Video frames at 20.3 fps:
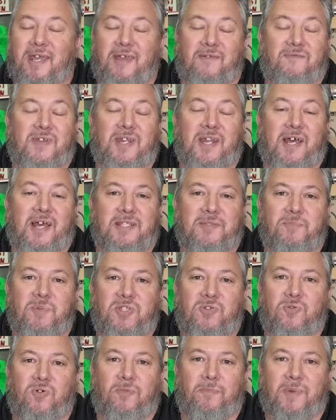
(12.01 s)
If you'd asked
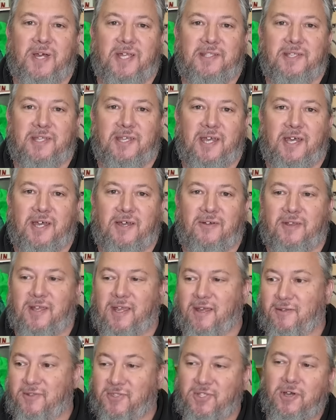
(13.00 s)
me 12 months
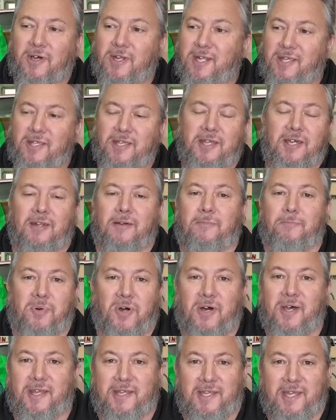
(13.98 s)
ago, Scotty, are you going to
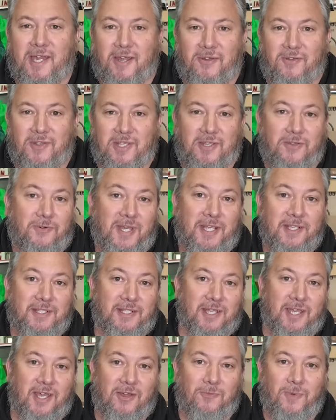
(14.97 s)
buy a car in the
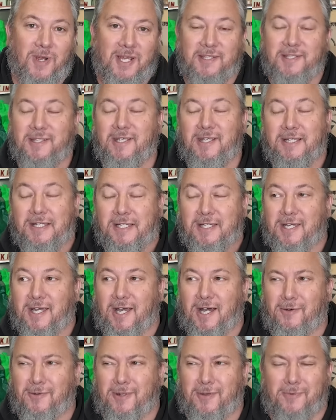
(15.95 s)
US and go racing?
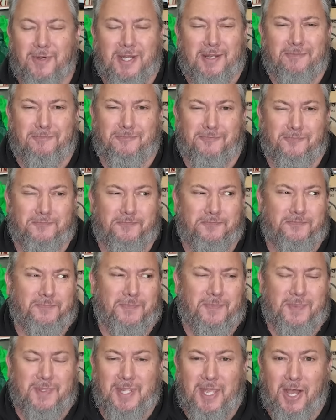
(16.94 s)
I would have went,
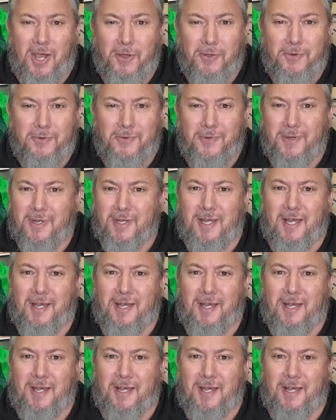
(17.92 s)
no.